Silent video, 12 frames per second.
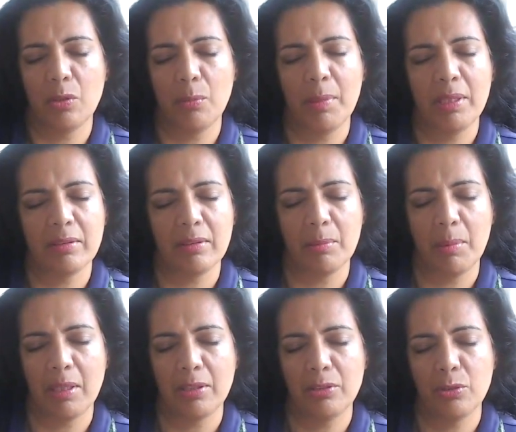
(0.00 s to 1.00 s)
your mental
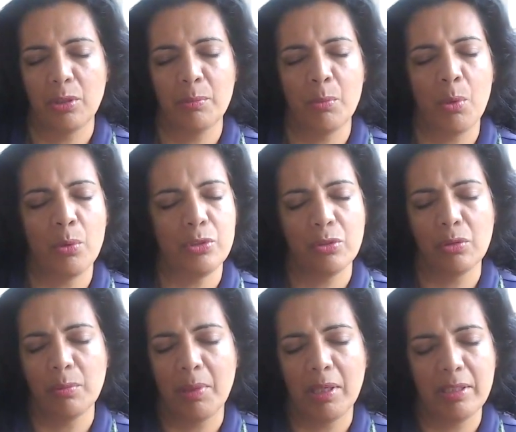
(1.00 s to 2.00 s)
body, your
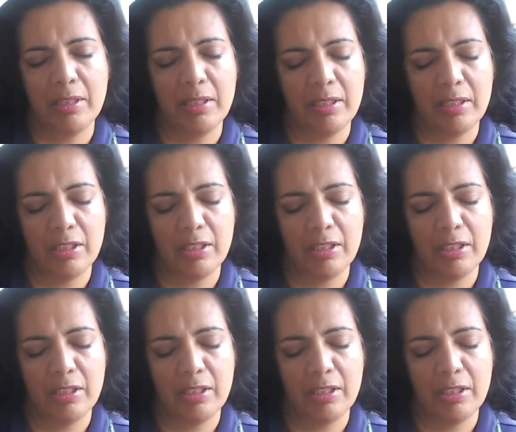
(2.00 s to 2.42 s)
emotional body,